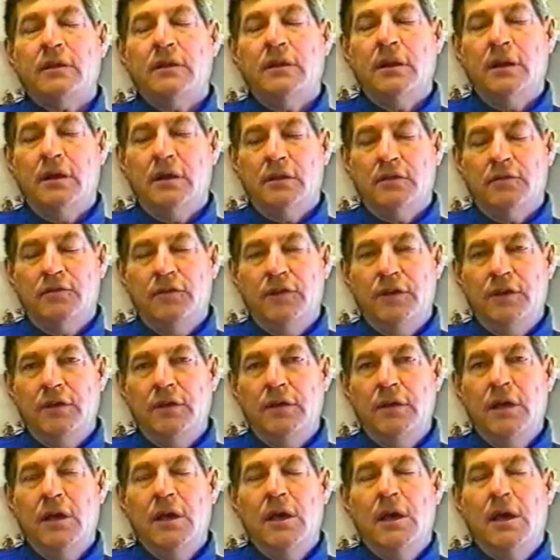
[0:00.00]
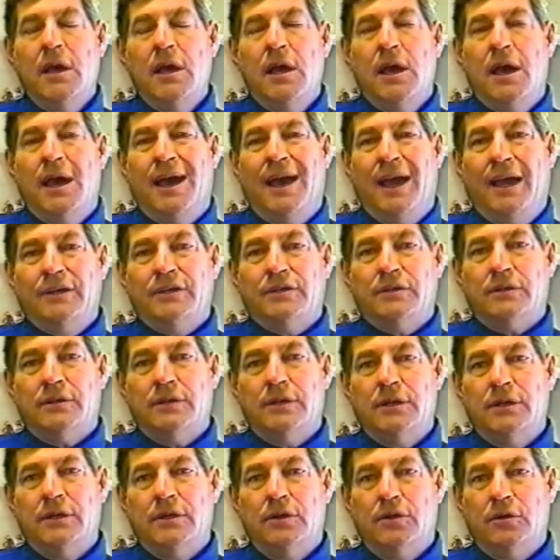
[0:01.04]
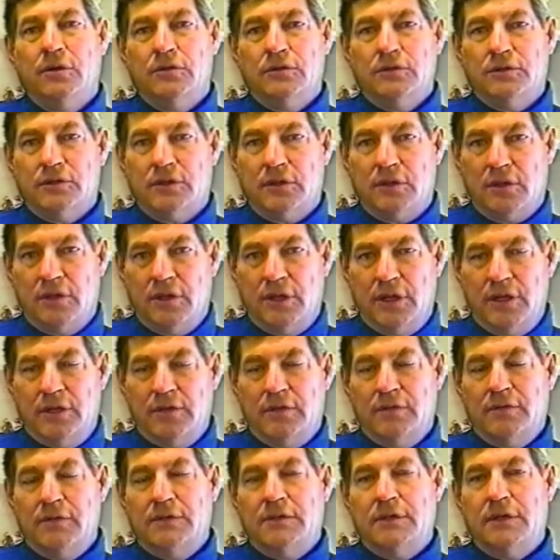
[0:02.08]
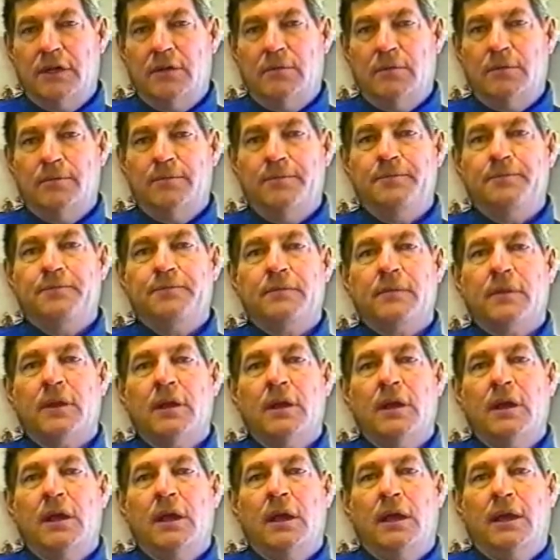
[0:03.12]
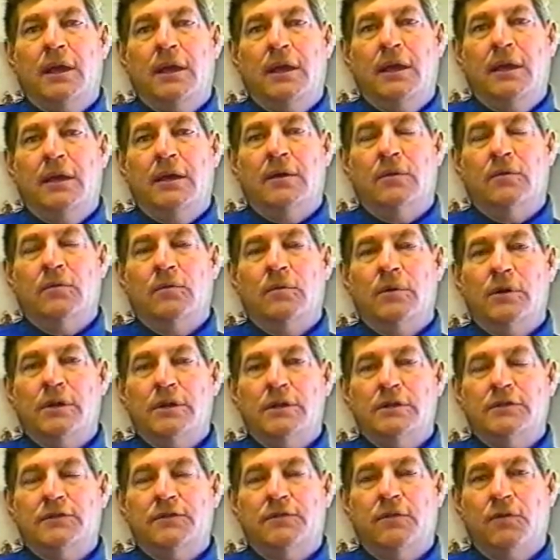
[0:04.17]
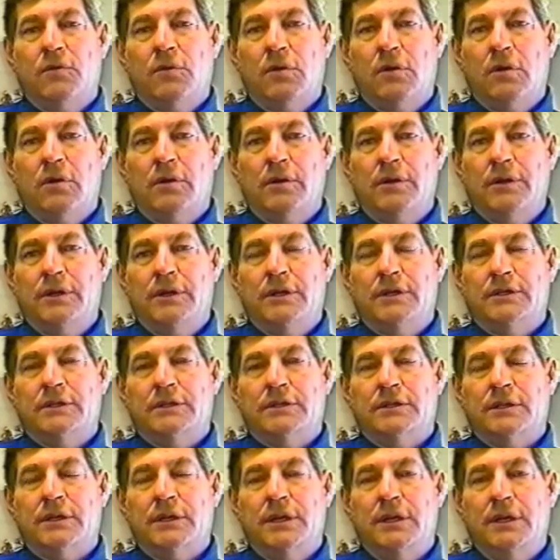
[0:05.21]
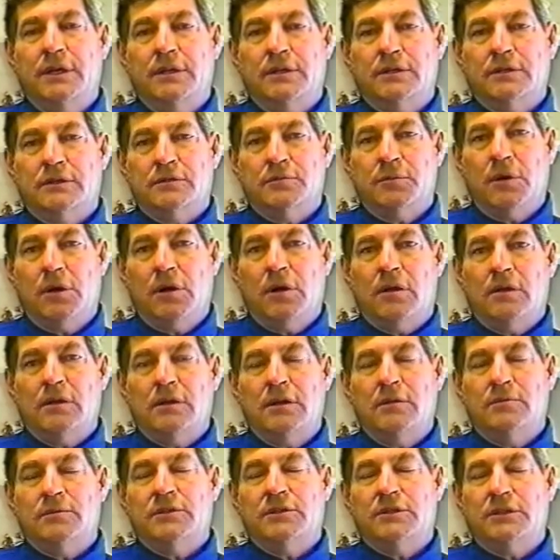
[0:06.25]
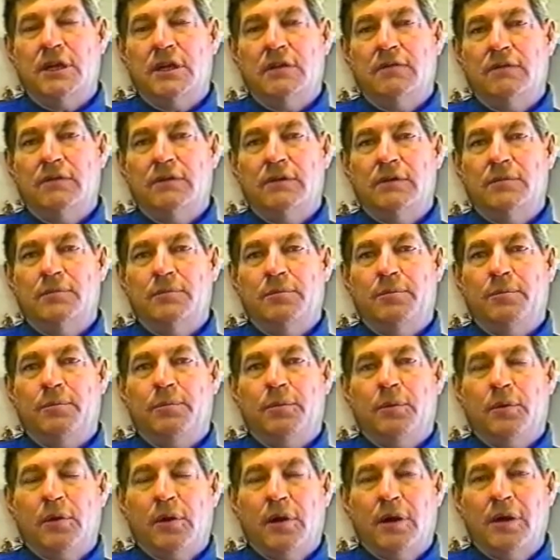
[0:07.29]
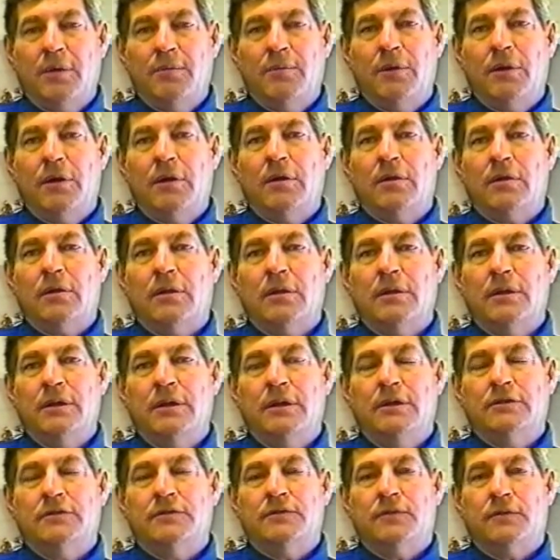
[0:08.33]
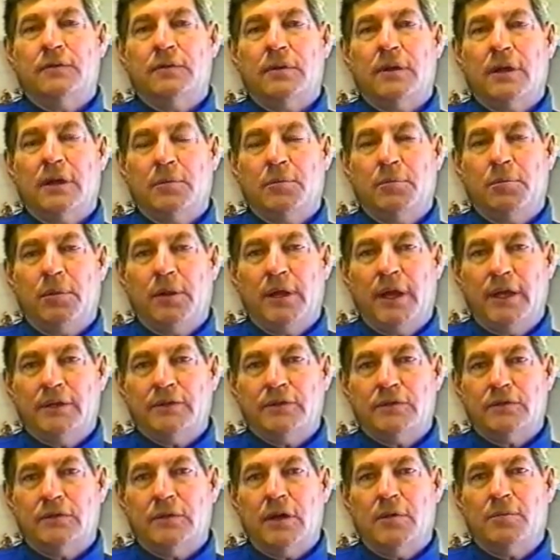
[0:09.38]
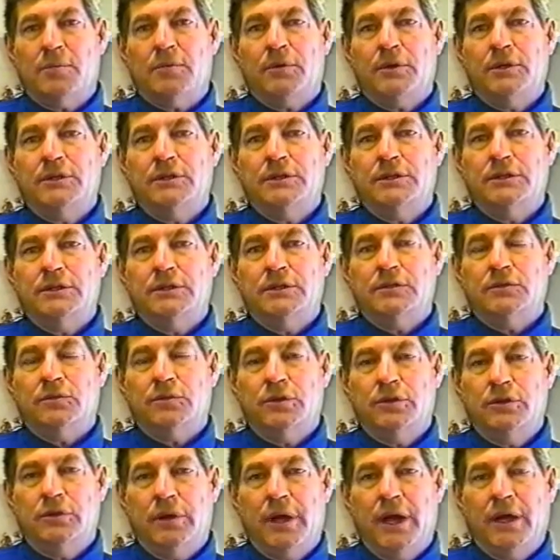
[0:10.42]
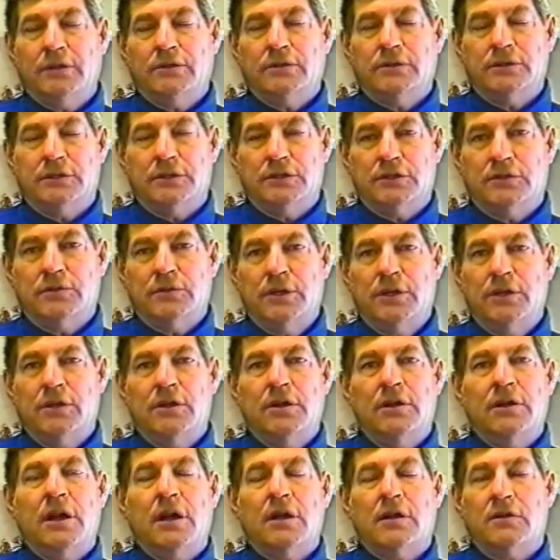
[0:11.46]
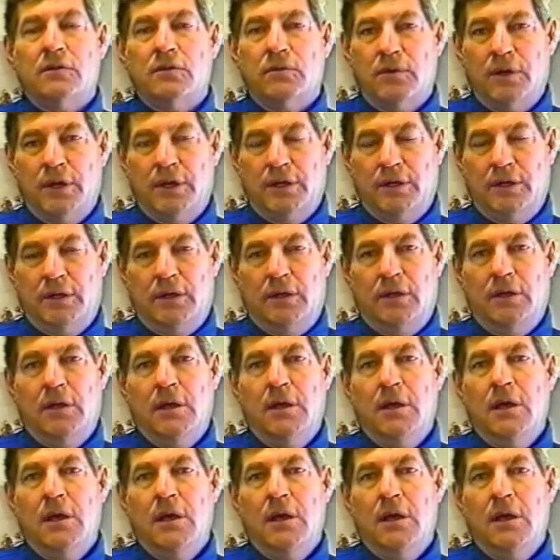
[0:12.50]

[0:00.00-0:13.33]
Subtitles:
Now, the V actually goes the length of the table, and what it's for is, in the small, the M7 primarily is for like plaster operations where you're actually screening and not grinding.